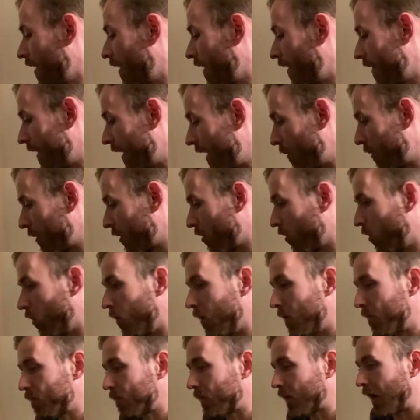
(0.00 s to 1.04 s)
There we
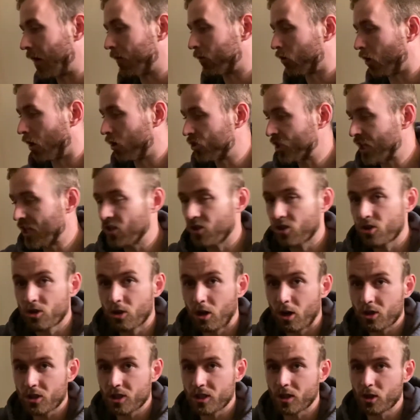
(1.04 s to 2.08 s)
go. I've got to change the
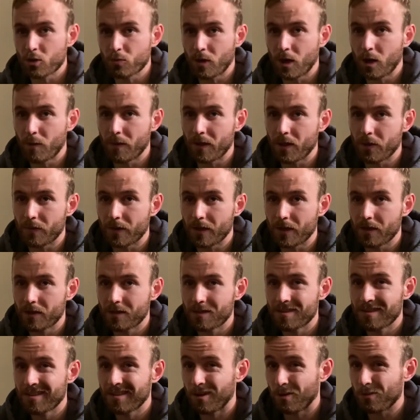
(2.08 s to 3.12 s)
socks here as well, by the way.
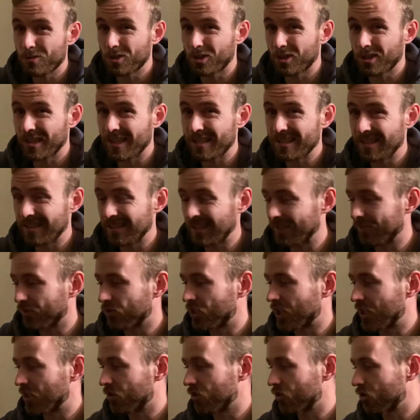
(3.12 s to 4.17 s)
Always a good idea to have a
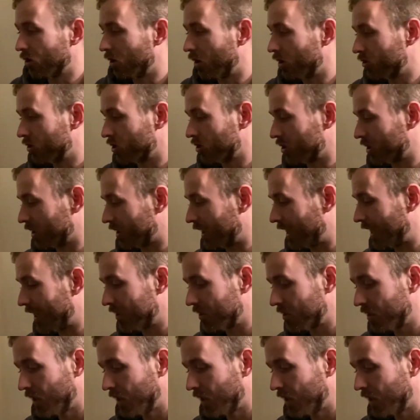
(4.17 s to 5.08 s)
change of socks just in case.